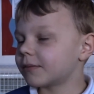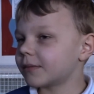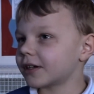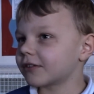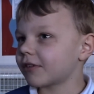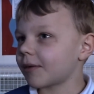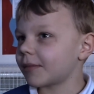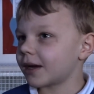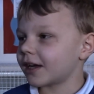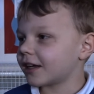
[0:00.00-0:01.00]
My
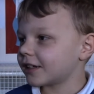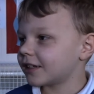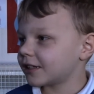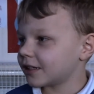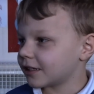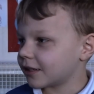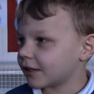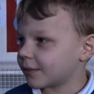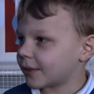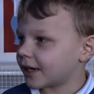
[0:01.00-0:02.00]
grandma's,
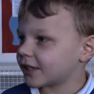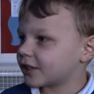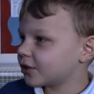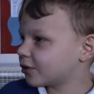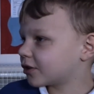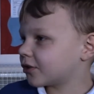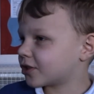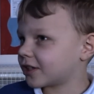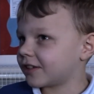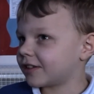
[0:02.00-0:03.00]
my two
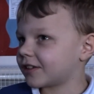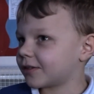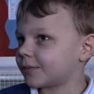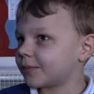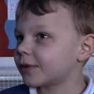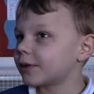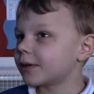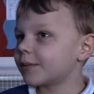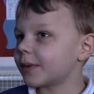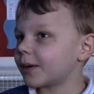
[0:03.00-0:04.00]
cousins and
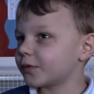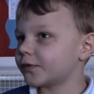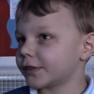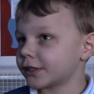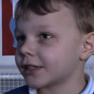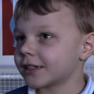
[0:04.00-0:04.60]
my brother.